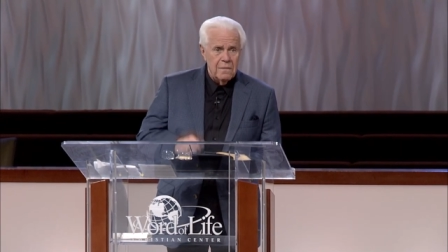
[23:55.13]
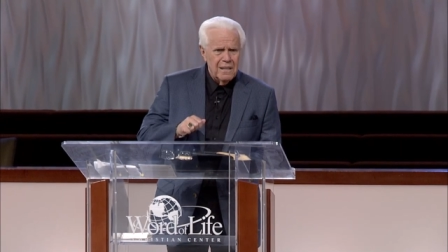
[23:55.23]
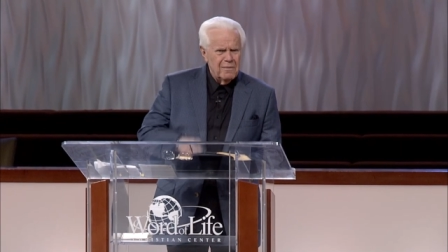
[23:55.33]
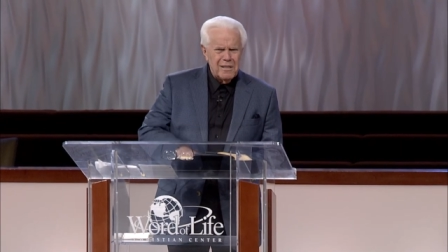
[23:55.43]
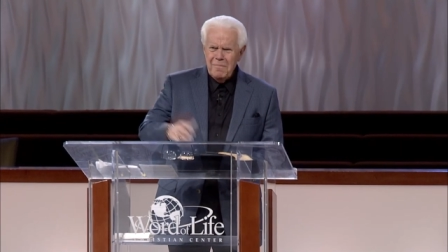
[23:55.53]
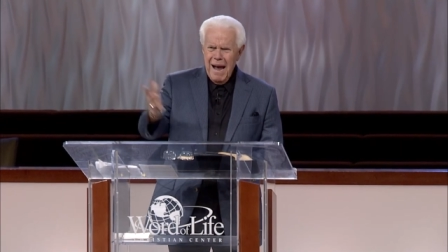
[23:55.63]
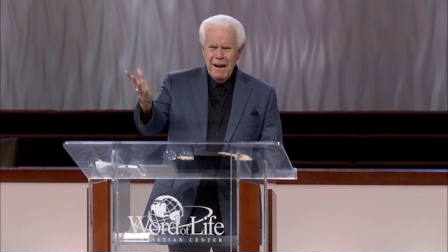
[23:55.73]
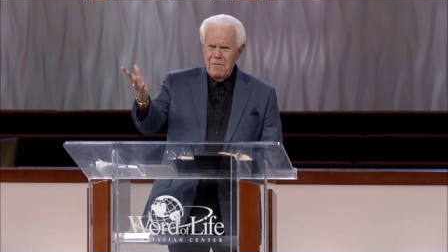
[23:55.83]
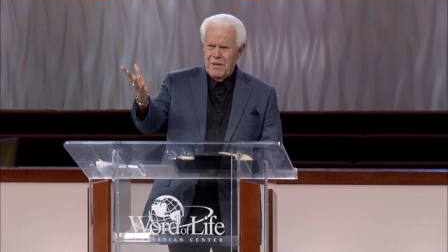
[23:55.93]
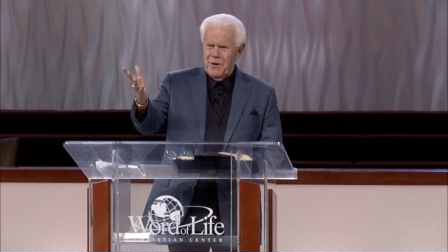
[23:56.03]
What's the matter
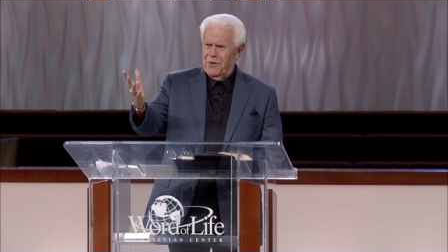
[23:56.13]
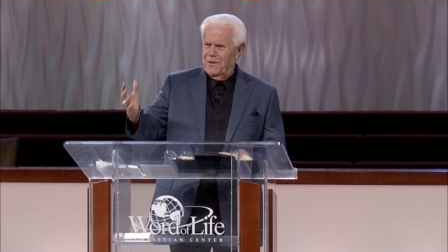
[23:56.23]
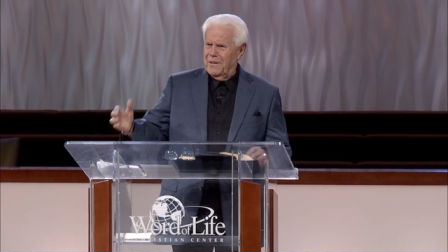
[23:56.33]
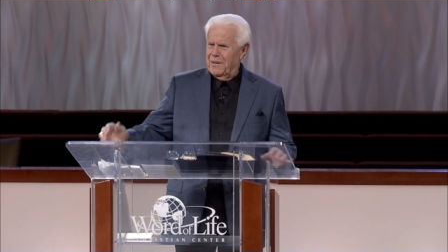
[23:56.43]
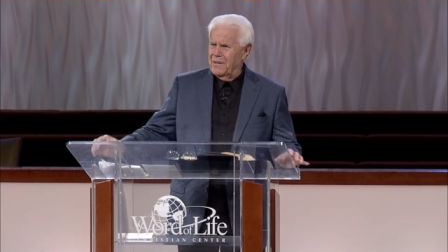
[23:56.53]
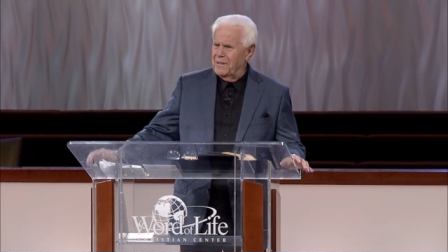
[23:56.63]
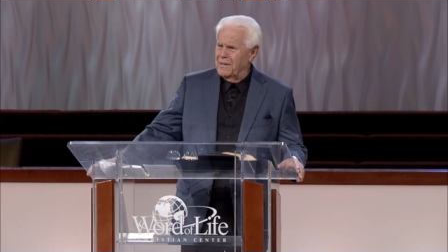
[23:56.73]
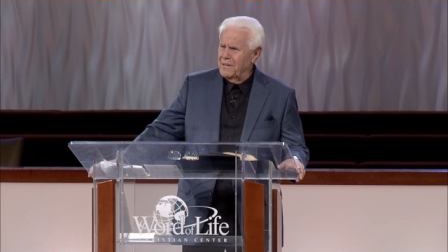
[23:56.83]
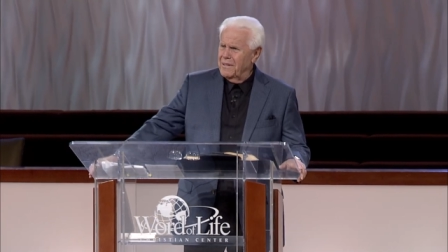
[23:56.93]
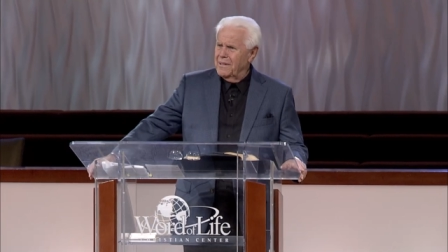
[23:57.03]
with you?
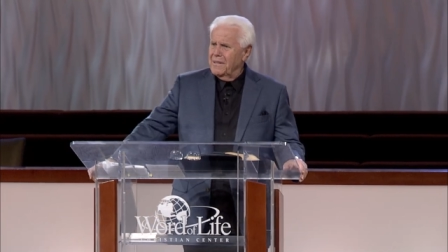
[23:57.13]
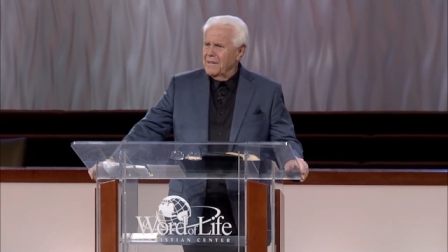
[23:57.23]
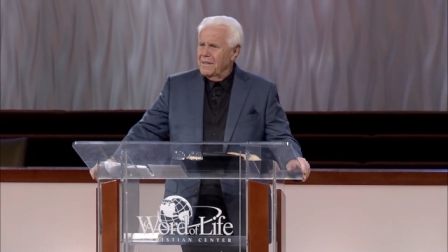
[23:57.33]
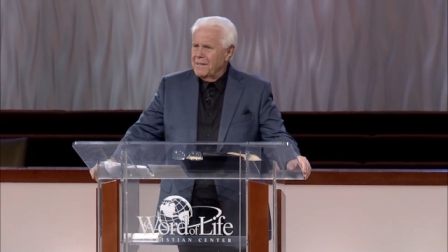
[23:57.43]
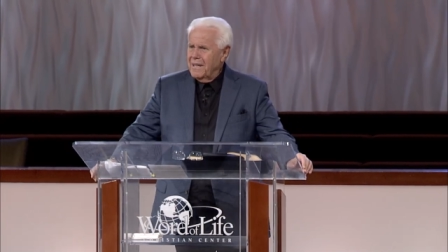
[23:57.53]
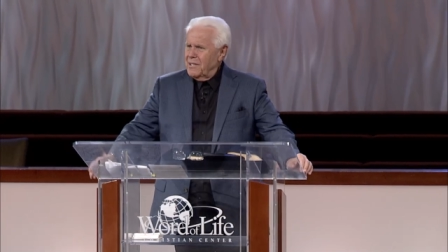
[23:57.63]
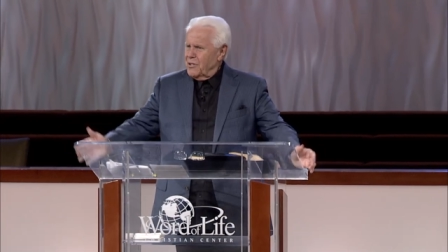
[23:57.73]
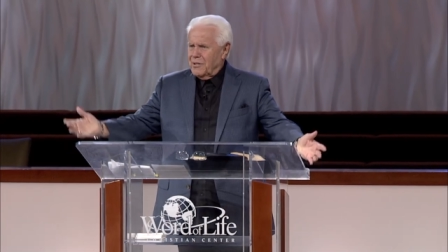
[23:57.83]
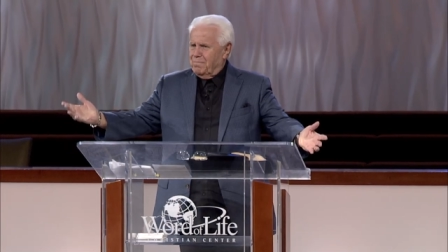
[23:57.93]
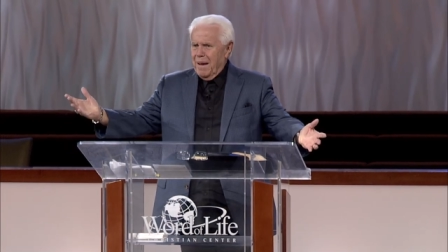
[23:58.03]
They
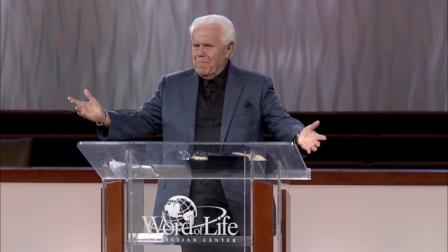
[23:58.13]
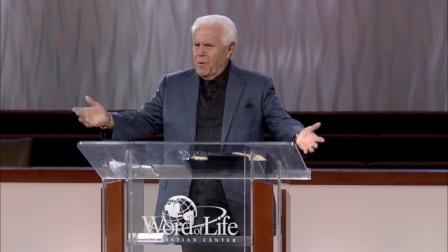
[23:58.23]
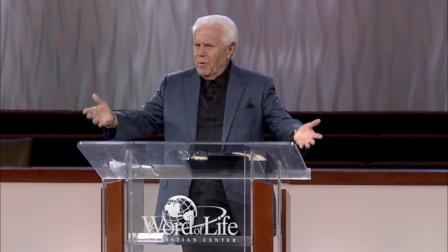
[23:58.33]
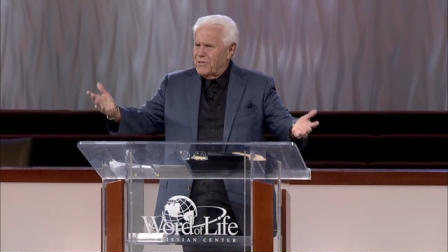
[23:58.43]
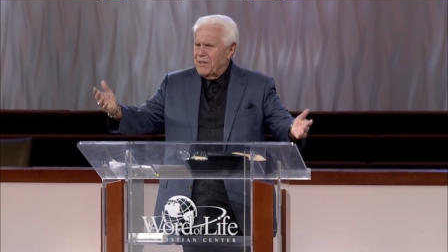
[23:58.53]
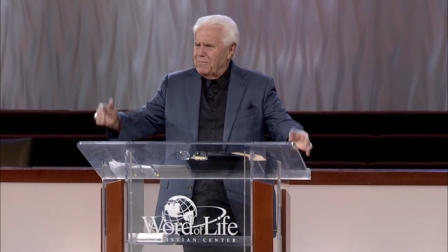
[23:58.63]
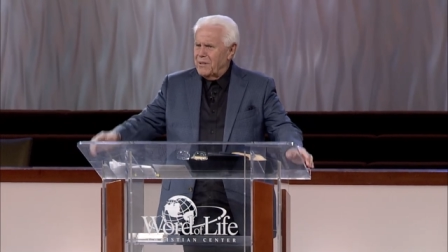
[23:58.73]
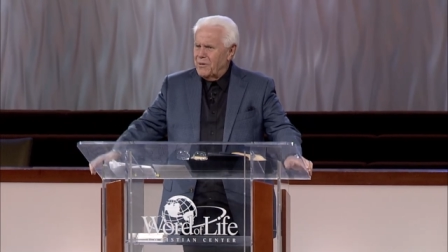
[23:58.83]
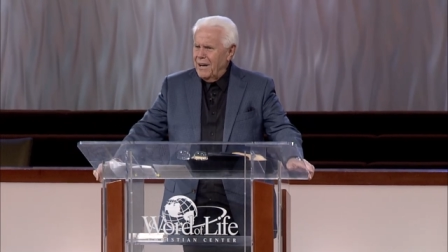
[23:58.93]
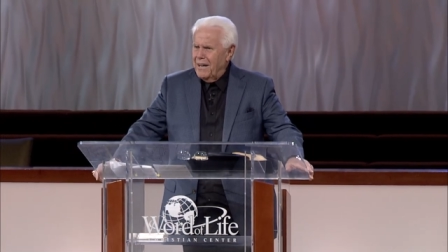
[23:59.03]
just people want something
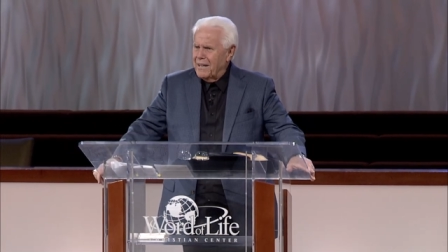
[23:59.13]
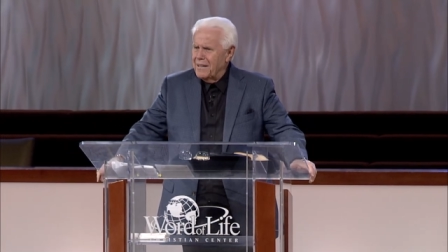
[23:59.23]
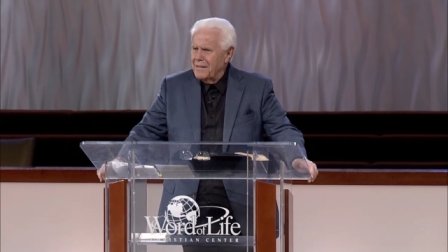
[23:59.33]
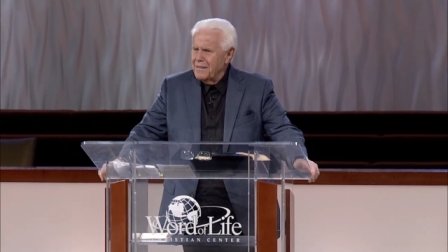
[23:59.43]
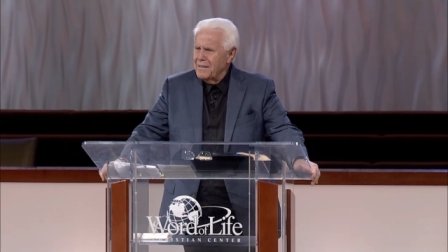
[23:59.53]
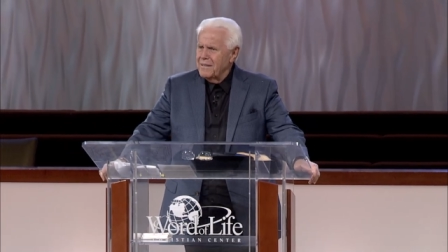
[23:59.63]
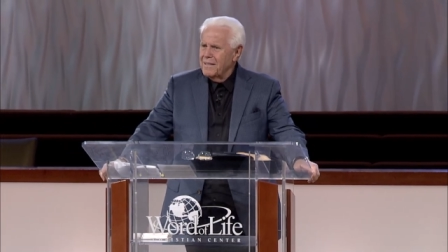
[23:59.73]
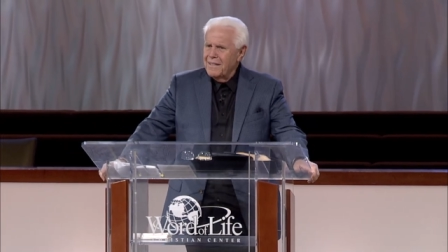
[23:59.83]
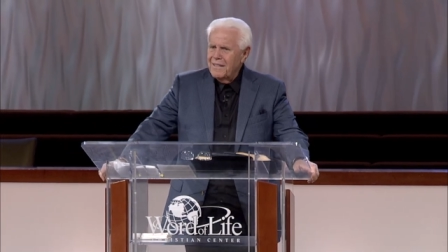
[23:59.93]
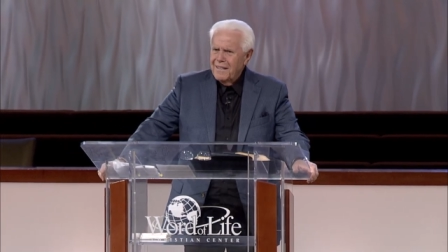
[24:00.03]
to drink.
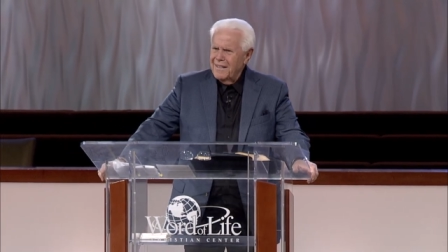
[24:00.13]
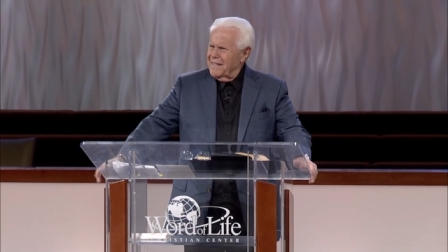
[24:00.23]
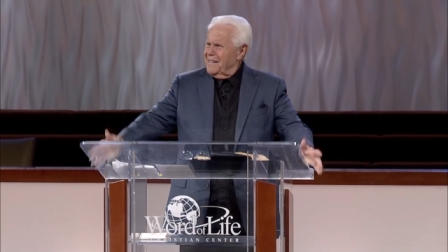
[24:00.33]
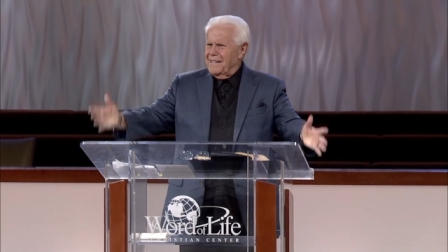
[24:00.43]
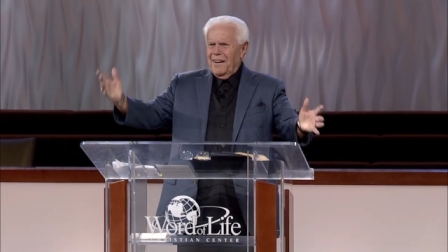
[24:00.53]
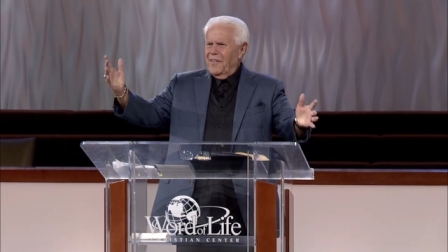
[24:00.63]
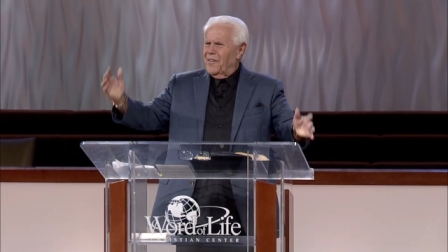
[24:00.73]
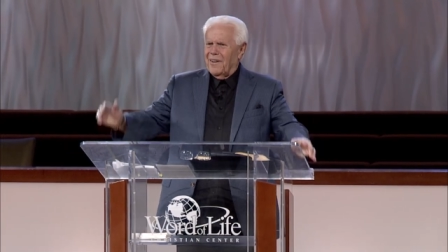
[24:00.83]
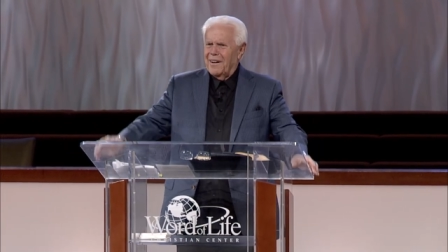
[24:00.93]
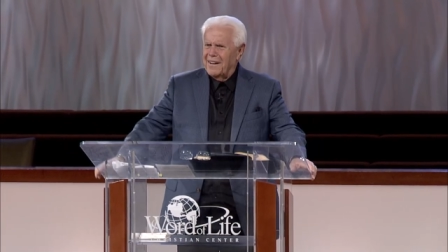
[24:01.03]
Good Lord.